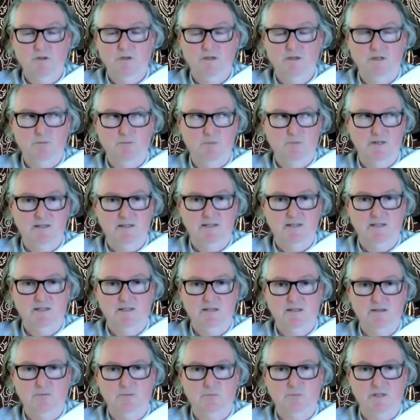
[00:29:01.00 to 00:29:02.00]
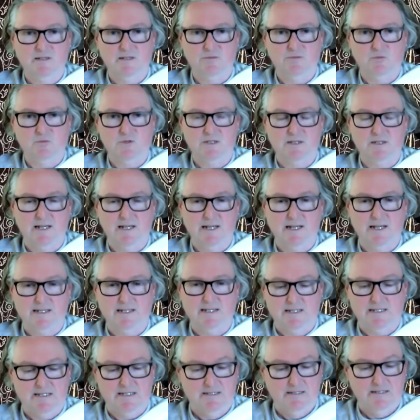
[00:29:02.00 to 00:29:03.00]
the blissful
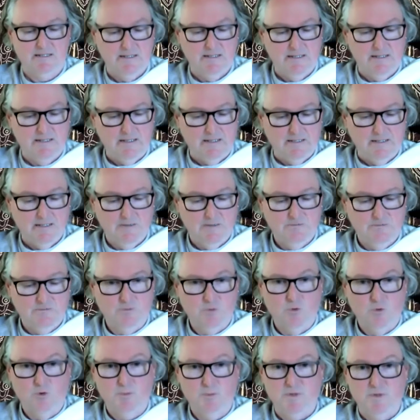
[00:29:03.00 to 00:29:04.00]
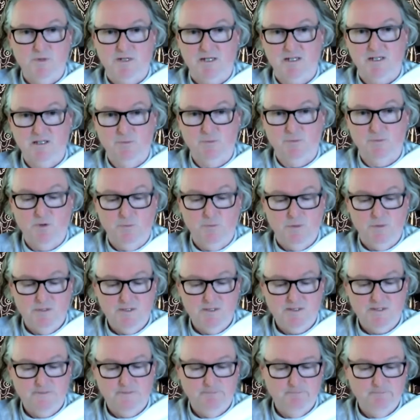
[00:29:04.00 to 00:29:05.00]
states for a particular
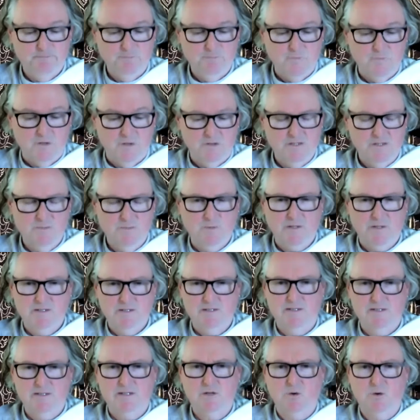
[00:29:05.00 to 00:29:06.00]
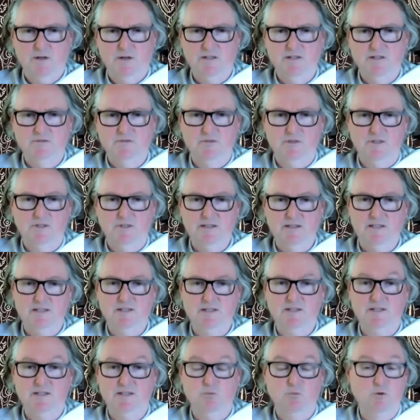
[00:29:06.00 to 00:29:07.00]
purpose. This practice is quite different. This is
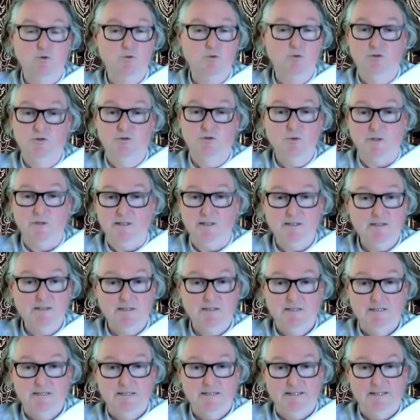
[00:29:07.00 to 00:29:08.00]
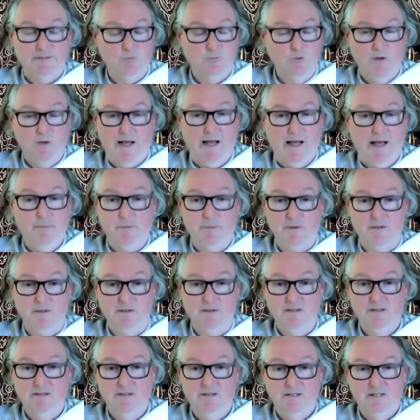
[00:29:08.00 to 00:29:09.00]
just, we'll do it, will
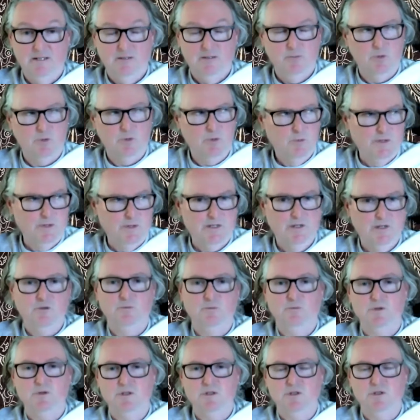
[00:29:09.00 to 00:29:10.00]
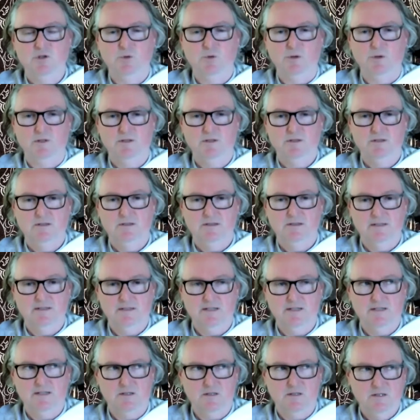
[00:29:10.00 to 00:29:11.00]
happen, but we don't pursue it. We
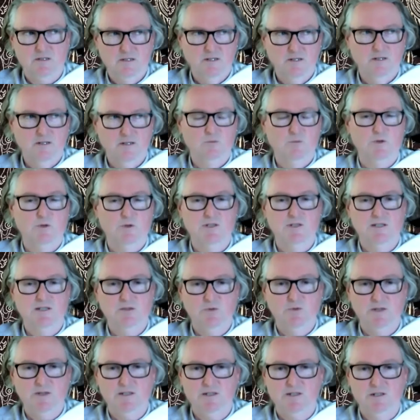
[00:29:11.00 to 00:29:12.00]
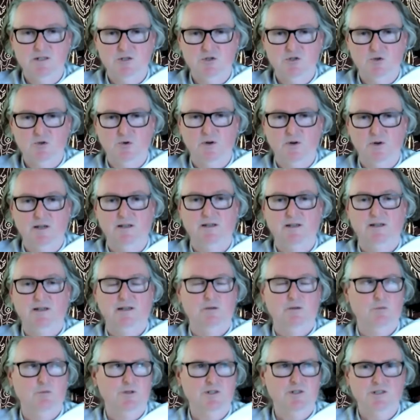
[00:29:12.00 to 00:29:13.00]
just rest in joy.
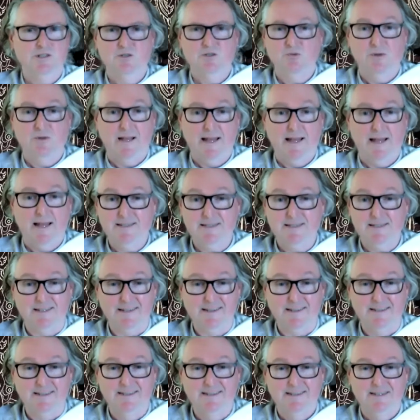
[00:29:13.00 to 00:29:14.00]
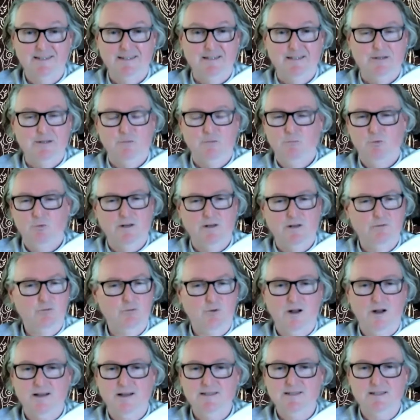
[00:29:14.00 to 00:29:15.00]
We're just relaxing. Whatever
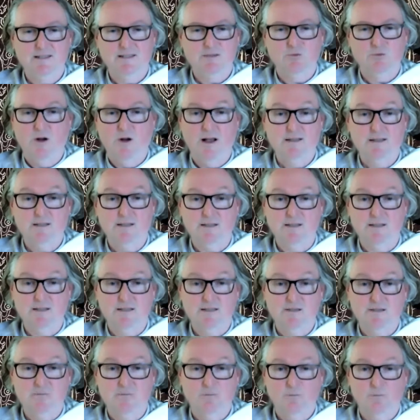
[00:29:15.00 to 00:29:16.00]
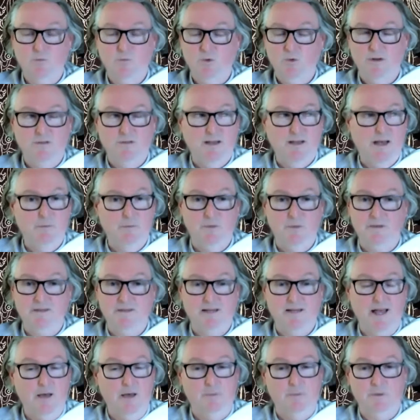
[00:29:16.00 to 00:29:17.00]
rises, rises. Whatever happens,
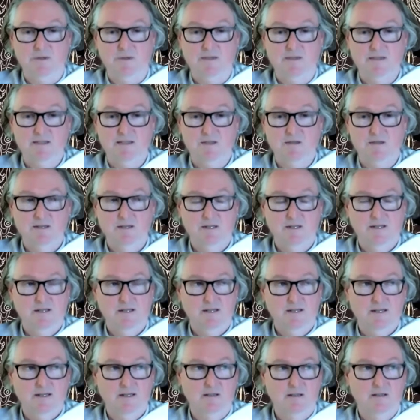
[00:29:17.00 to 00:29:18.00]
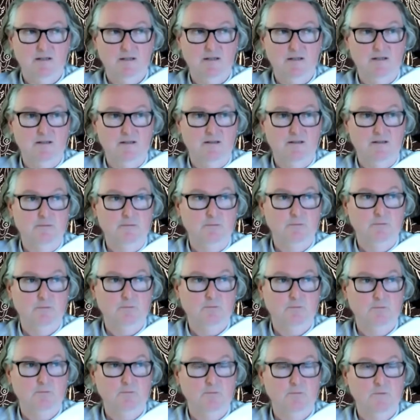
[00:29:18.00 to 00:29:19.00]
happens. The
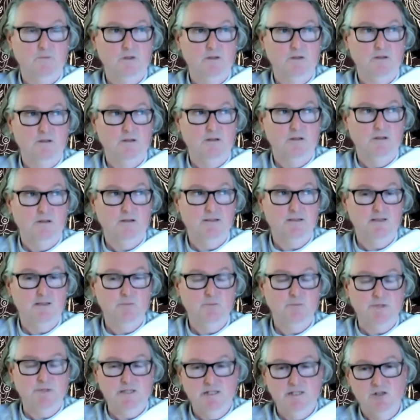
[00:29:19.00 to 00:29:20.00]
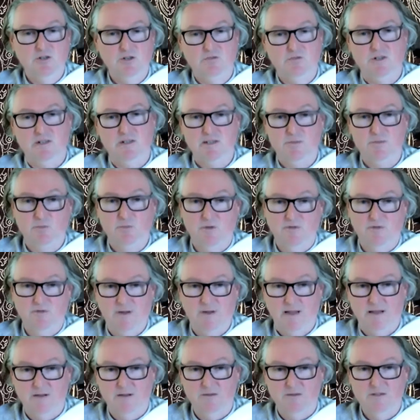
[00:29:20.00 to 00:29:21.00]
simplicity of it is
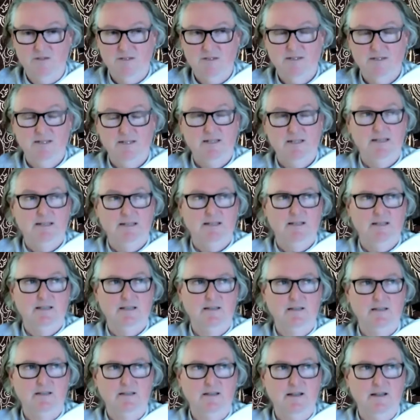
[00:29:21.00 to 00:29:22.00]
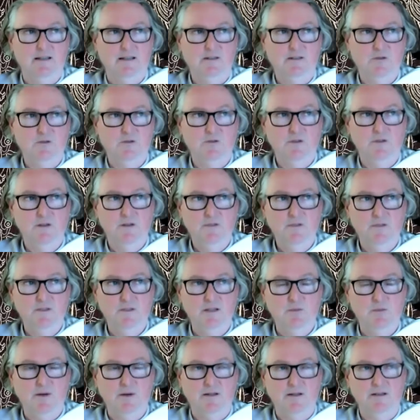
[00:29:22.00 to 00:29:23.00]
profound. And the other
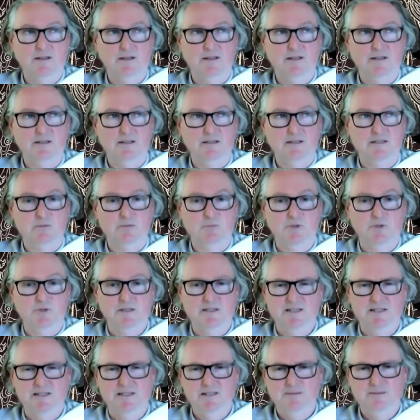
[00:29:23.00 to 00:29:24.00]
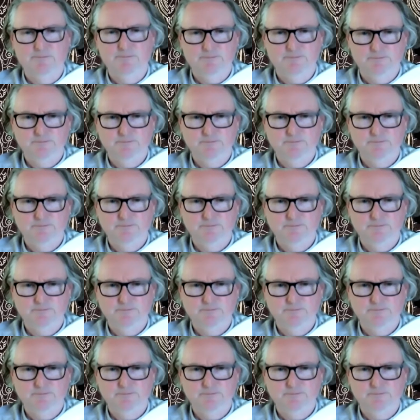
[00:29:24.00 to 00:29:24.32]
thing about it, simplicity,